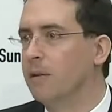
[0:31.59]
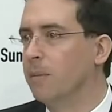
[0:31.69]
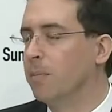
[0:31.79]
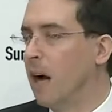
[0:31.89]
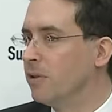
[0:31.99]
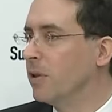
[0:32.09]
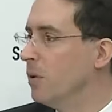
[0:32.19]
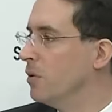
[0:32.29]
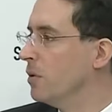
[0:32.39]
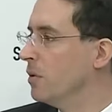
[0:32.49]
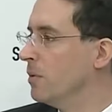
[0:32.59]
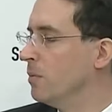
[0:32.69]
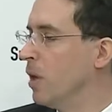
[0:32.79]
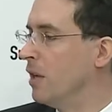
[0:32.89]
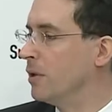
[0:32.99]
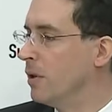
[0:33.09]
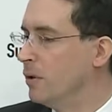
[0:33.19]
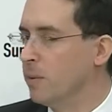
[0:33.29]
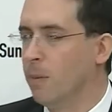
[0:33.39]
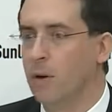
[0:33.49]
the
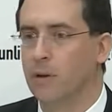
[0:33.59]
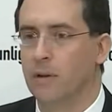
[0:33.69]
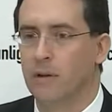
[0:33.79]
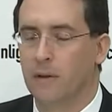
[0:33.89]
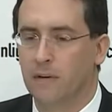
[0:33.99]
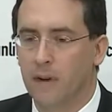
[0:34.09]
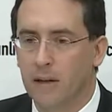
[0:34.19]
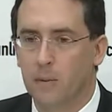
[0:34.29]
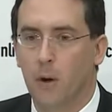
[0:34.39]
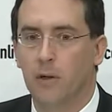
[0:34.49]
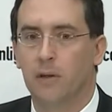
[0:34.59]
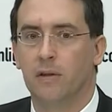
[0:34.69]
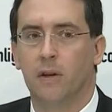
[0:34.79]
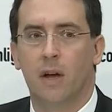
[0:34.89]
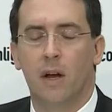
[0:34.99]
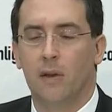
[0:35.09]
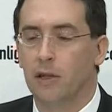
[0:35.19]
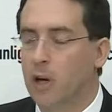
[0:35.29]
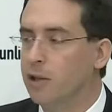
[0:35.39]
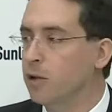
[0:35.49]
prosecution motions, the defense motions, the
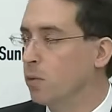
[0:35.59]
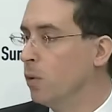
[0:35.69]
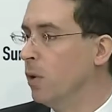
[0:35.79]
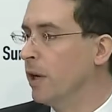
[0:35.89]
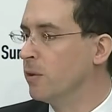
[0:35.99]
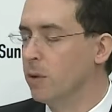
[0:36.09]
judge's rulings.